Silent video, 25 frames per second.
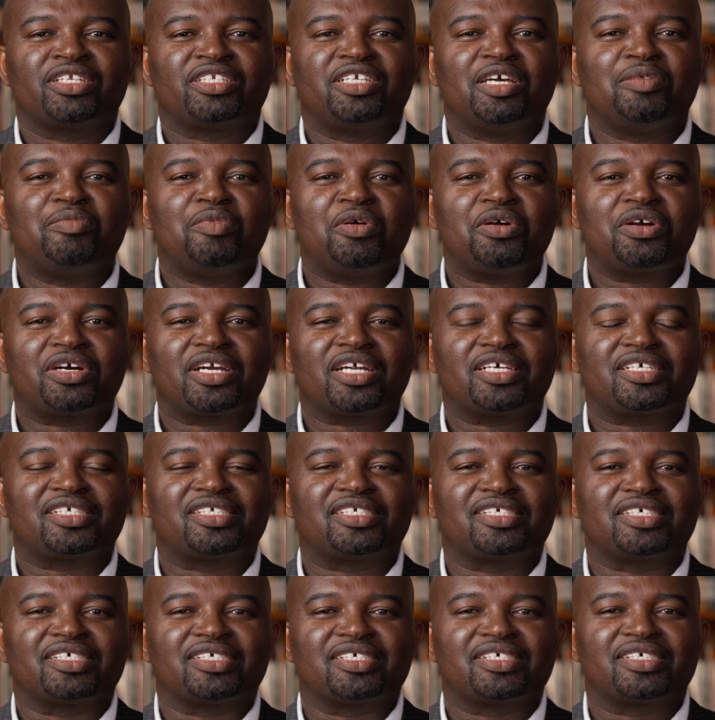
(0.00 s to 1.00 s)

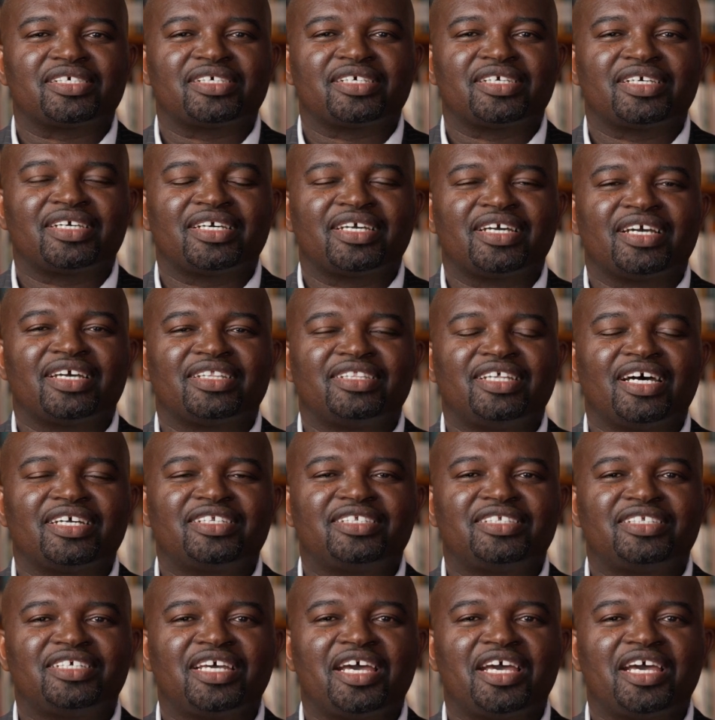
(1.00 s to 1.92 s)
Democracy, that